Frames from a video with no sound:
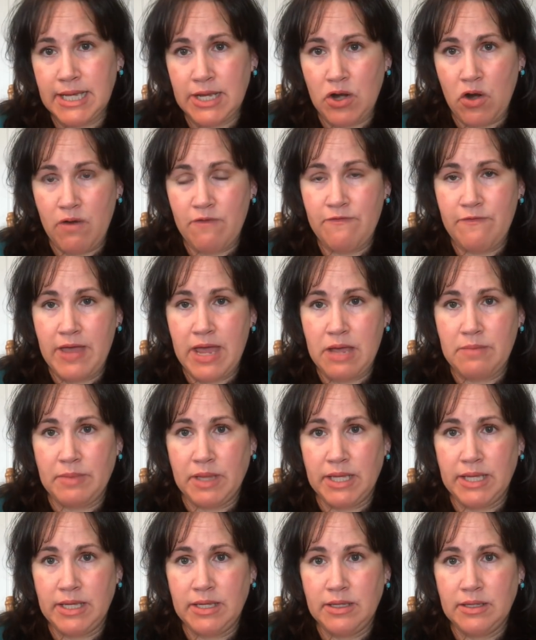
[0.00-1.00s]
in our
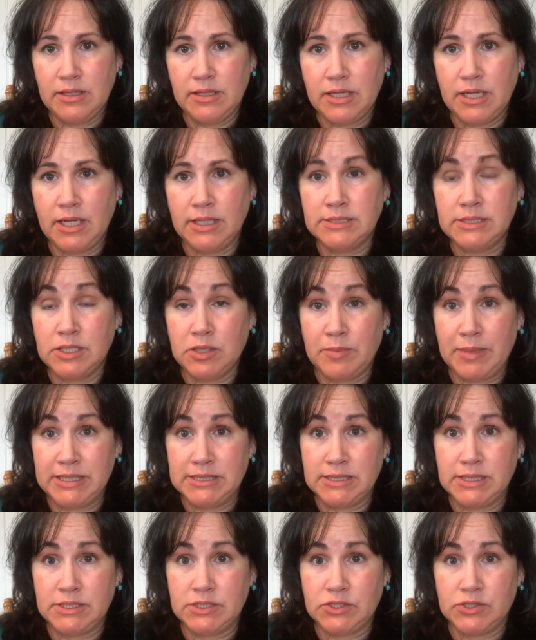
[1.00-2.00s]
family until my
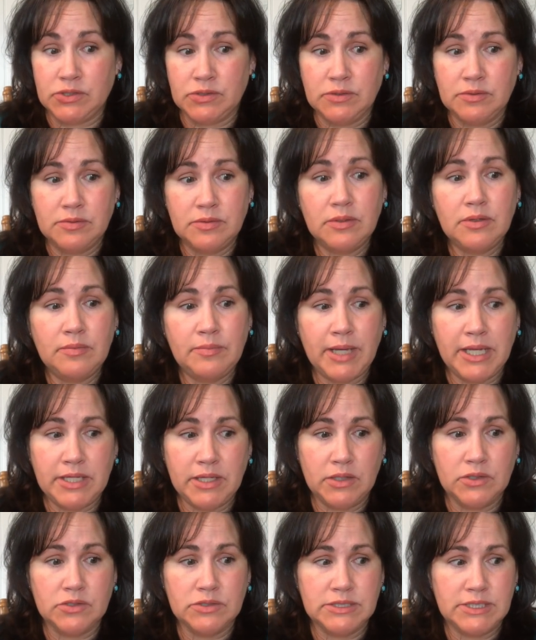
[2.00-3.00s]
sister, my
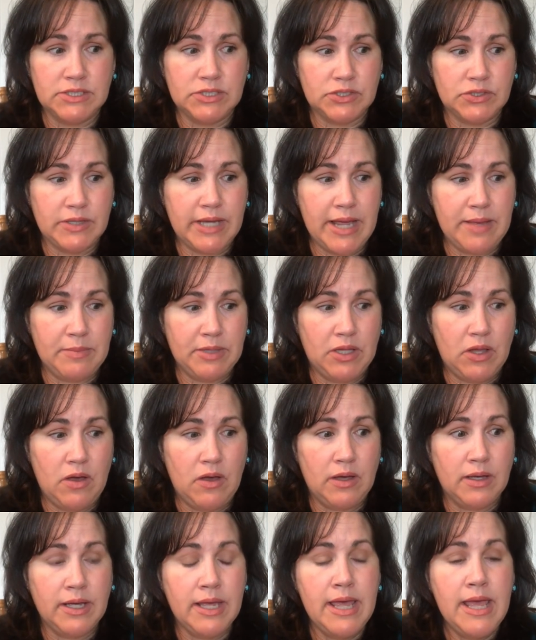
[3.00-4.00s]
younger sister, came
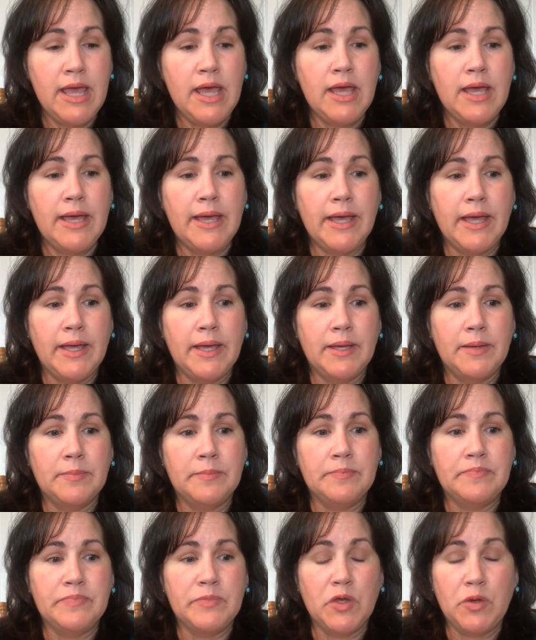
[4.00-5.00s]
along.
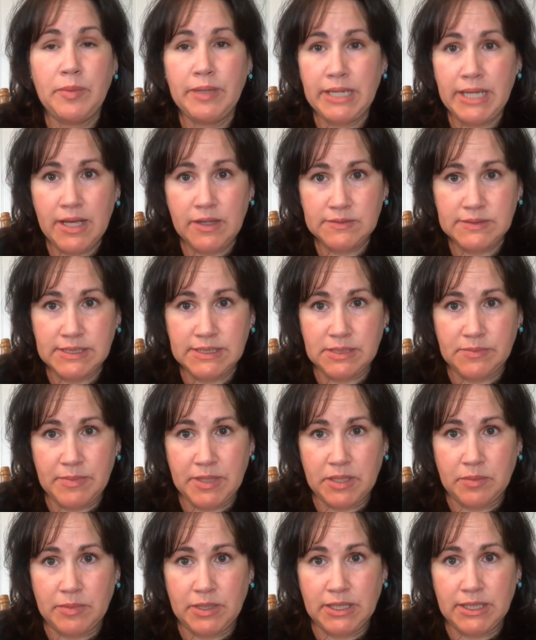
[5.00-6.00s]
Nobody else is a
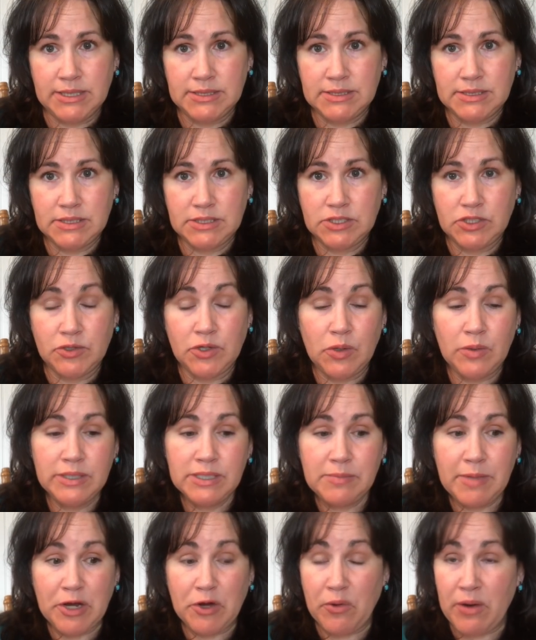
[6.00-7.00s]
minimalist. So going
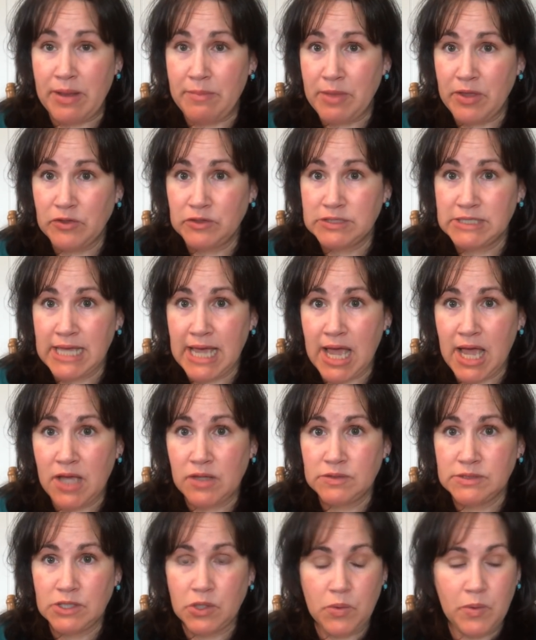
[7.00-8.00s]
to my grandmother's
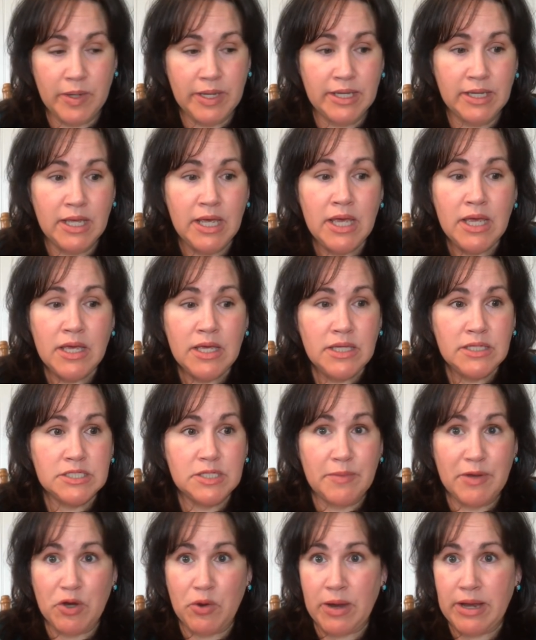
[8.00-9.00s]
house, going
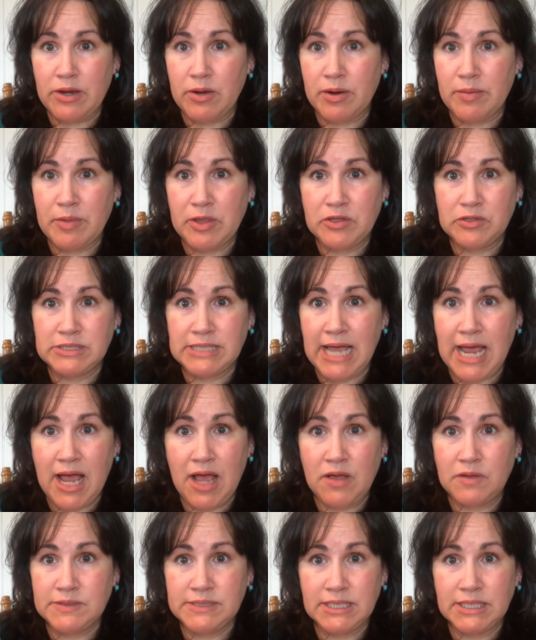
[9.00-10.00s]
to my great-grandmother's
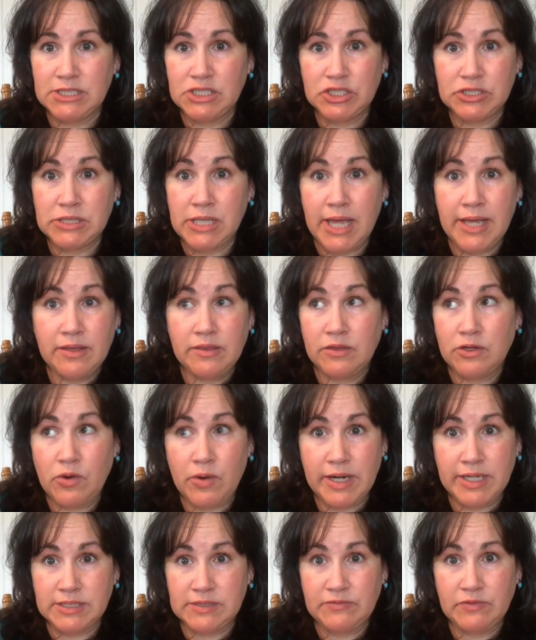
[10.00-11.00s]
house, it's just like the
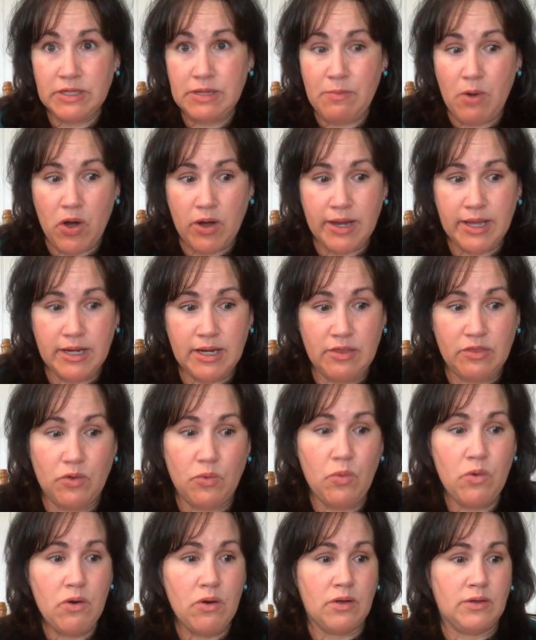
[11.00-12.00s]
greatest flea market in the
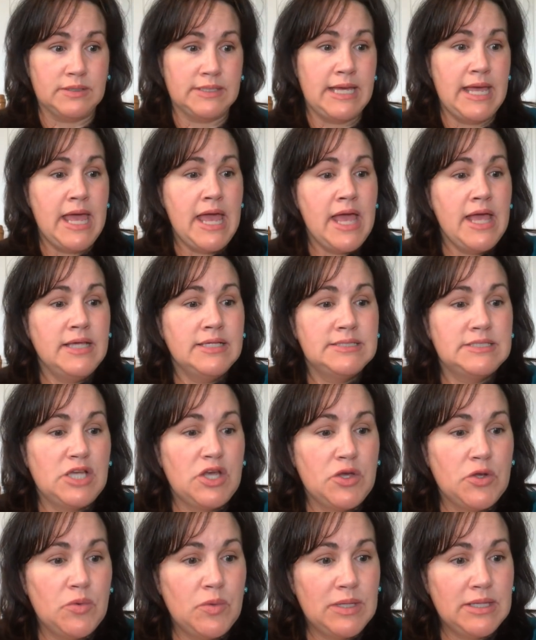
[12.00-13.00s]
world.
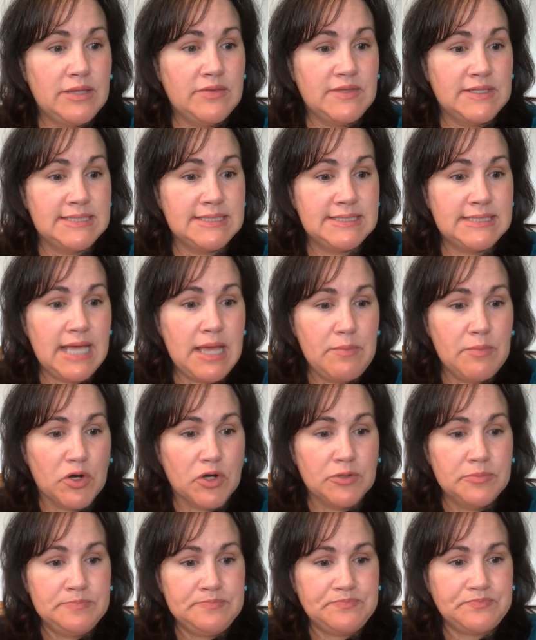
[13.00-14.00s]
So this
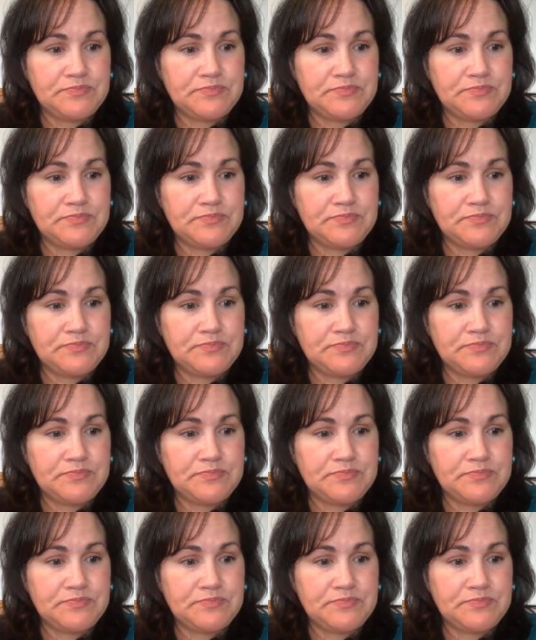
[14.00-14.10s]
summer,